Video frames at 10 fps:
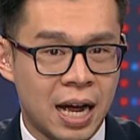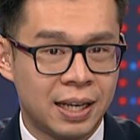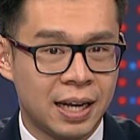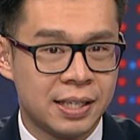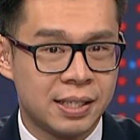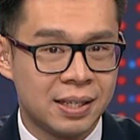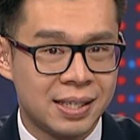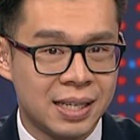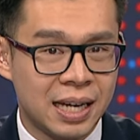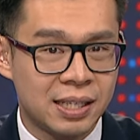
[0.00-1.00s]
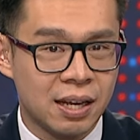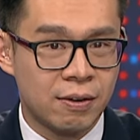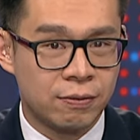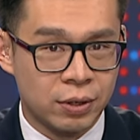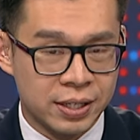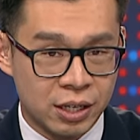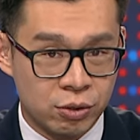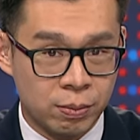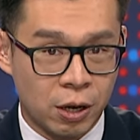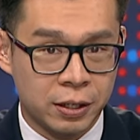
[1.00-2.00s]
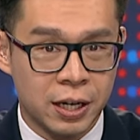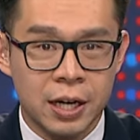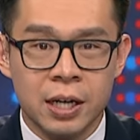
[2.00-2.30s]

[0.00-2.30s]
highlights the stakes for the central bloc.